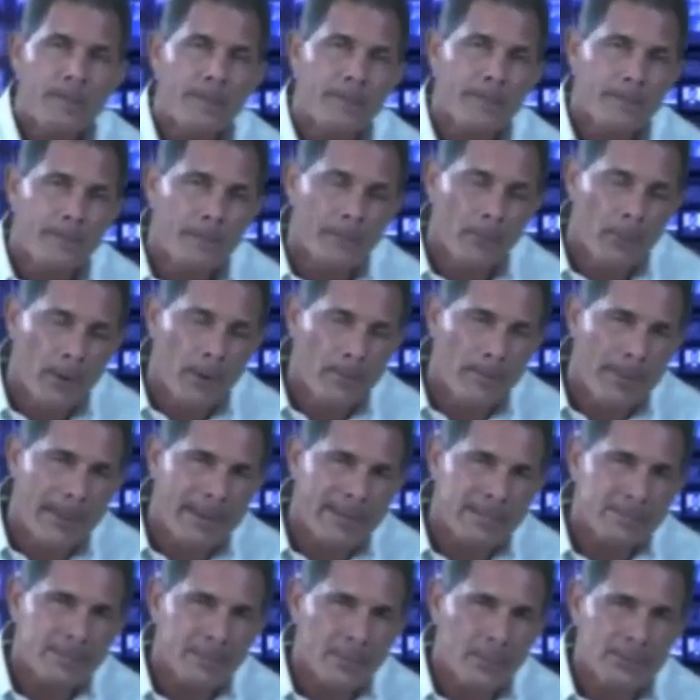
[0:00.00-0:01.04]
What, what
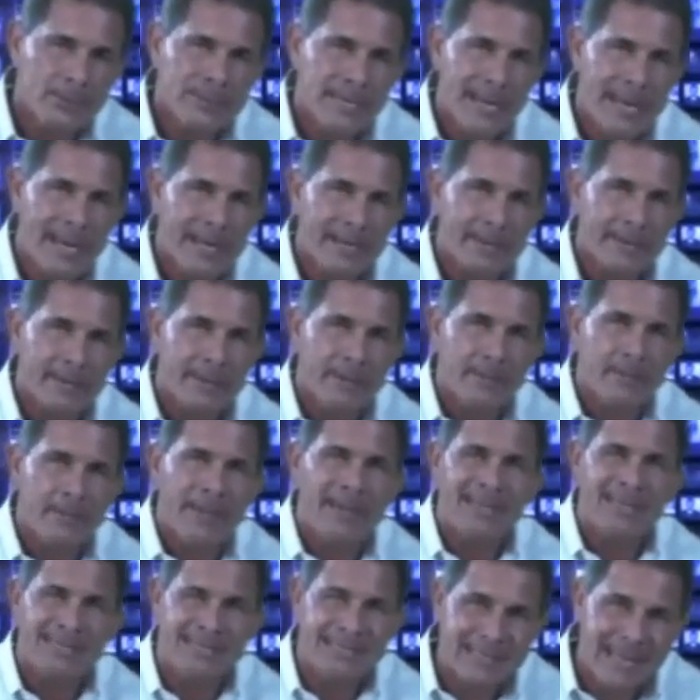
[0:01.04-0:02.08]
makes Protandim
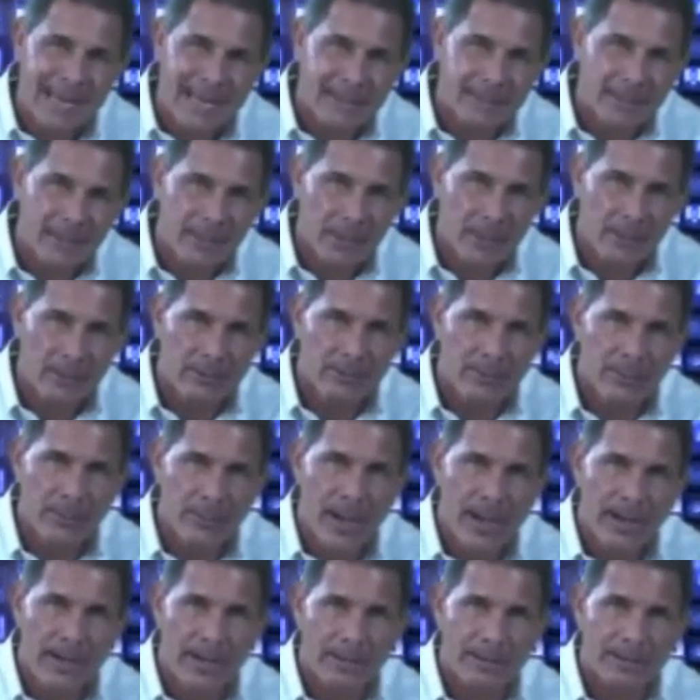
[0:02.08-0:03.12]
a standalone
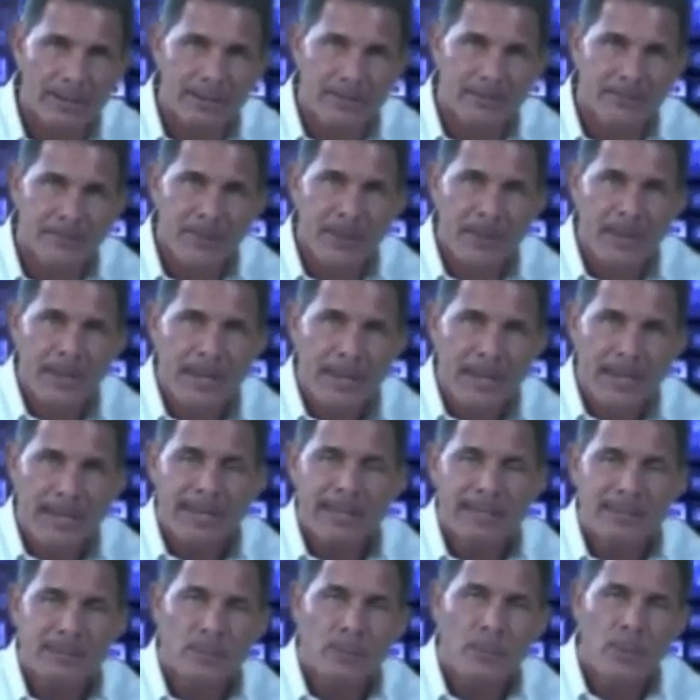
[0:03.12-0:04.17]
product
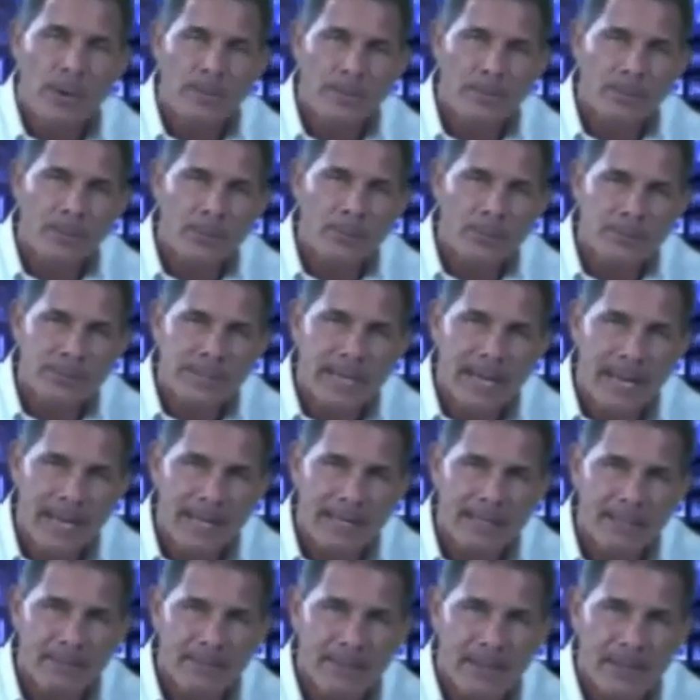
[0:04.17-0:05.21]
is what
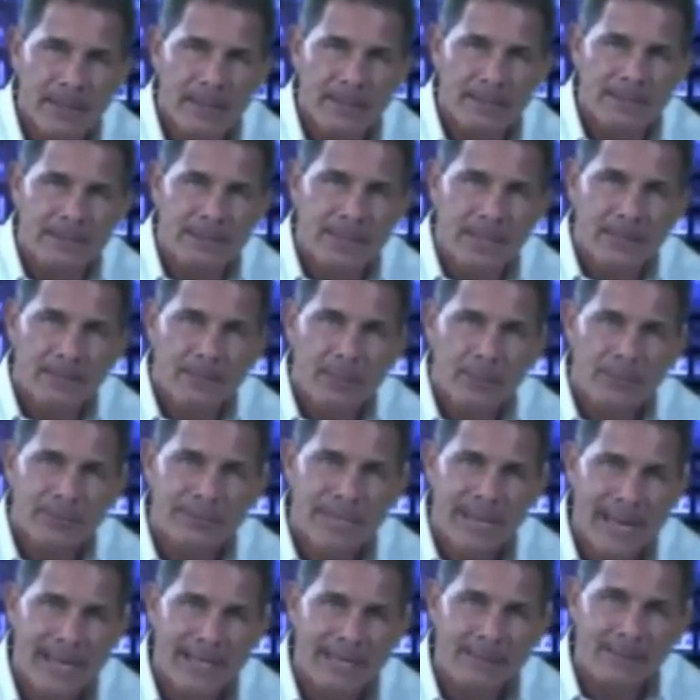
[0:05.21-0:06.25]
Protandim does,
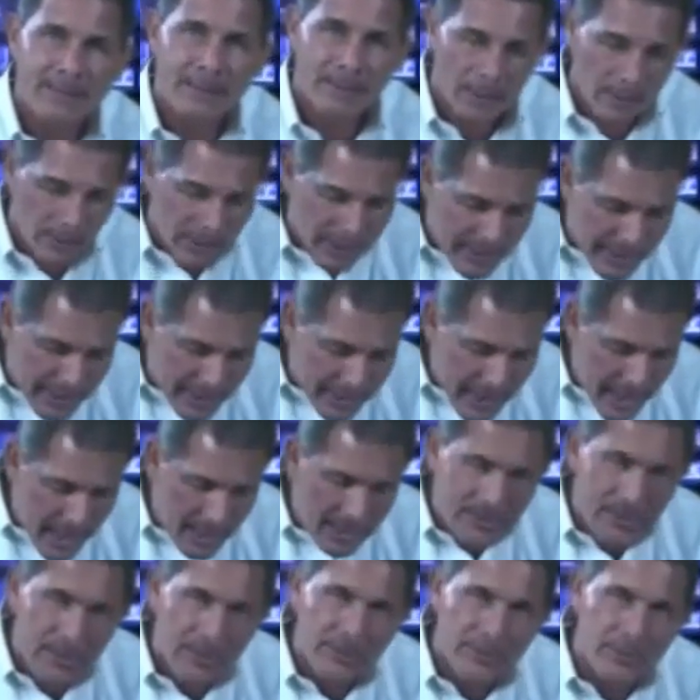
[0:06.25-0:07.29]
Protandim literally
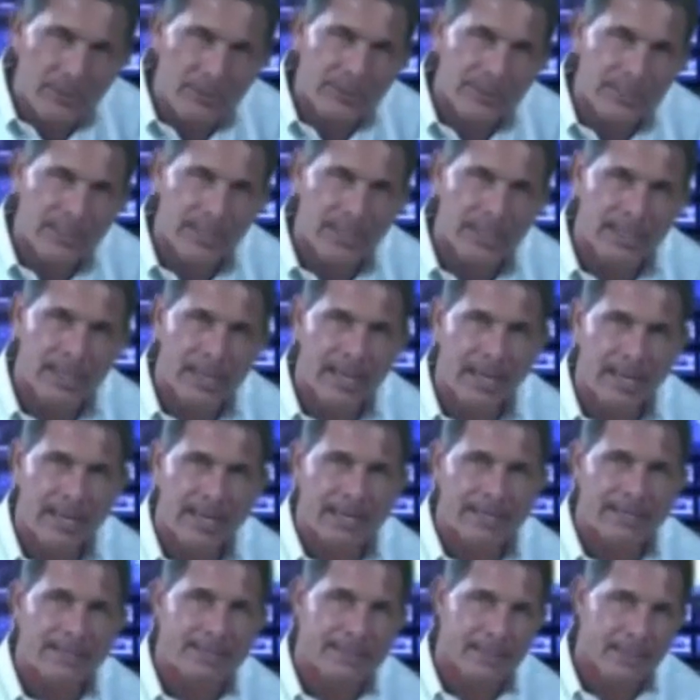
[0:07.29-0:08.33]
knocks on your
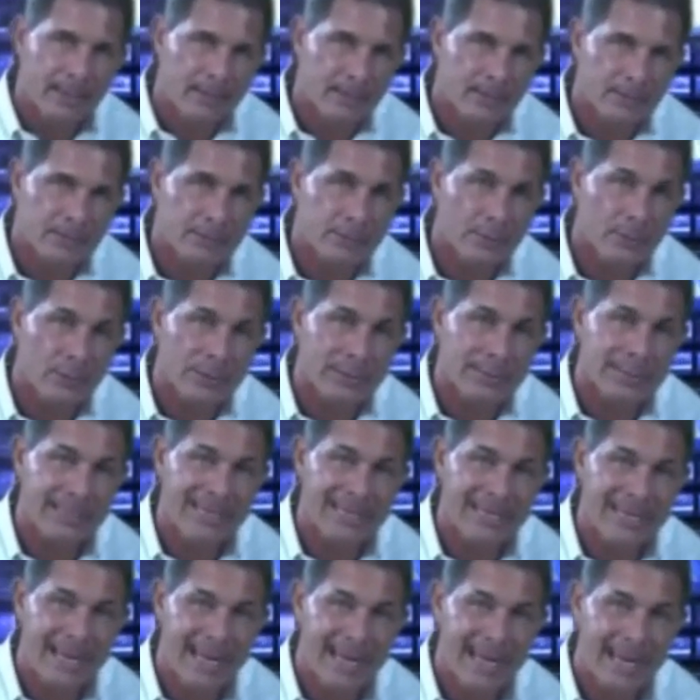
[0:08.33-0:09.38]
DNA and tells your
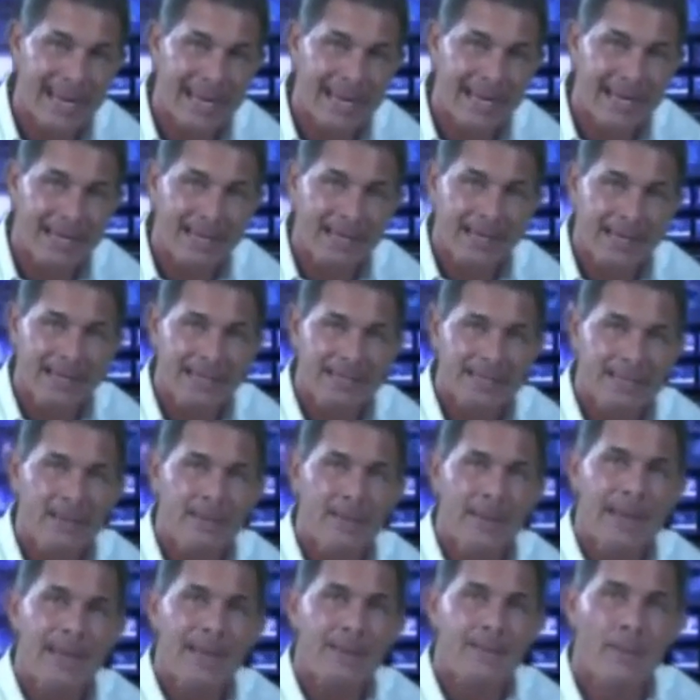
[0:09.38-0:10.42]
DNA to
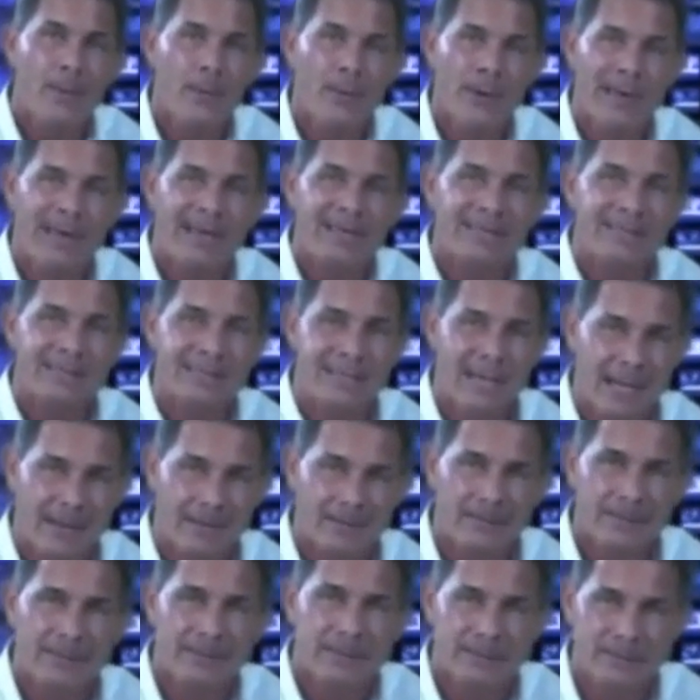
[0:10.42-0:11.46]
make more
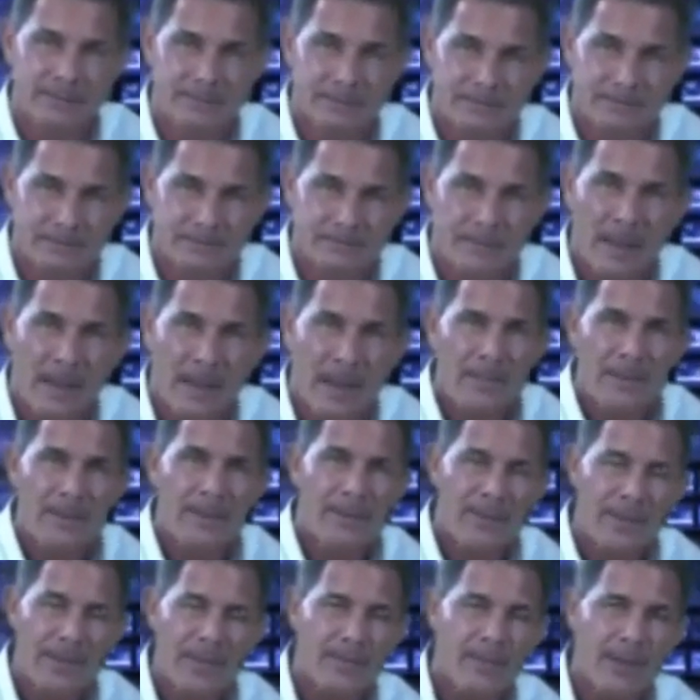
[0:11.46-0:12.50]
enzymes. I mean,
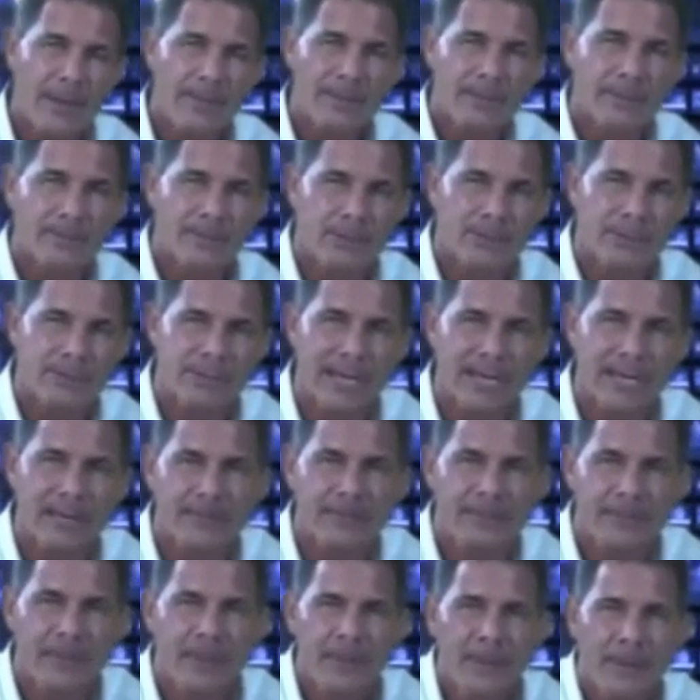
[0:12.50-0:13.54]
think about this for a
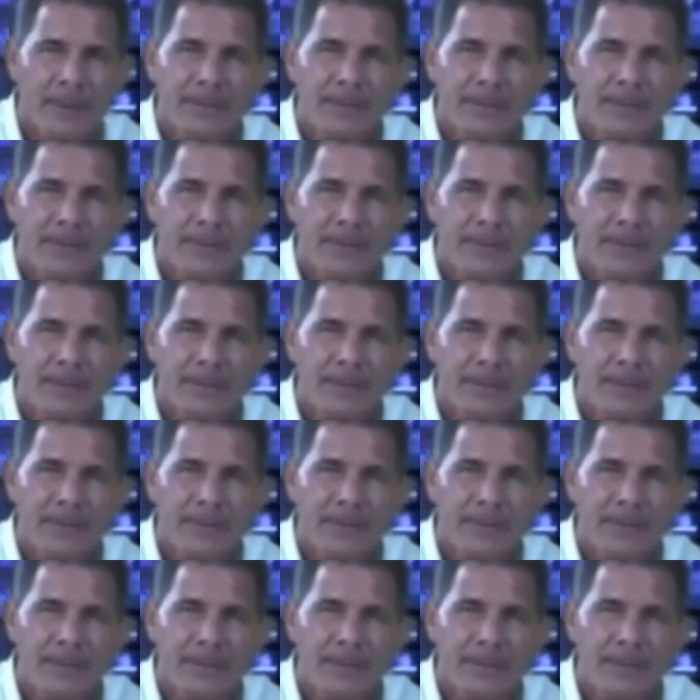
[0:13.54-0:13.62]
second.